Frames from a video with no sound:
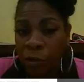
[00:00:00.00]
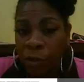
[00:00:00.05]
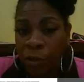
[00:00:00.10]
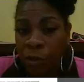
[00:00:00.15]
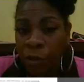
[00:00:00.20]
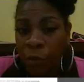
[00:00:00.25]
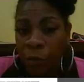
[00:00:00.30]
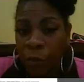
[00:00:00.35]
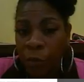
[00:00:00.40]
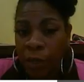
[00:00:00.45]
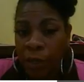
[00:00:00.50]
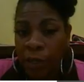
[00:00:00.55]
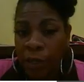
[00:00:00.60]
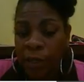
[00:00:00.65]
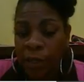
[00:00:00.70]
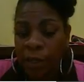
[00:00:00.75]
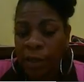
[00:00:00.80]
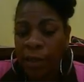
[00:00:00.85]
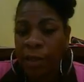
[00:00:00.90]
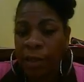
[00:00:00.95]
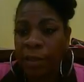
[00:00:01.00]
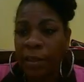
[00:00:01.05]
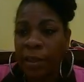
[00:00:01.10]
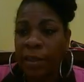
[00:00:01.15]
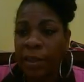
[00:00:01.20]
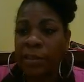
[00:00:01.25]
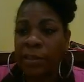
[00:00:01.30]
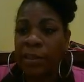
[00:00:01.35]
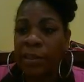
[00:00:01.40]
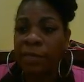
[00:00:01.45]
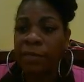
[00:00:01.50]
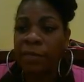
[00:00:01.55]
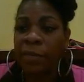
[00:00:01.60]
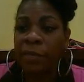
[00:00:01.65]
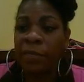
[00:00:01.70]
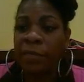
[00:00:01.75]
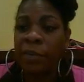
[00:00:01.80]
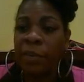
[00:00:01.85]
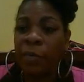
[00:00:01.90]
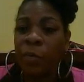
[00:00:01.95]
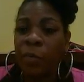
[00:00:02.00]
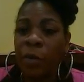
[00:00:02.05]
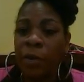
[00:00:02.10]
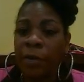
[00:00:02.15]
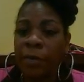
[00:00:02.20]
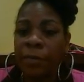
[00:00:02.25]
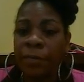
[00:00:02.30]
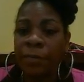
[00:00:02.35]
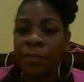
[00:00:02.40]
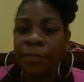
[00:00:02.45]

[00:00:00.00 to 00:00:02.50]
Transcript: than 20 and less than 51?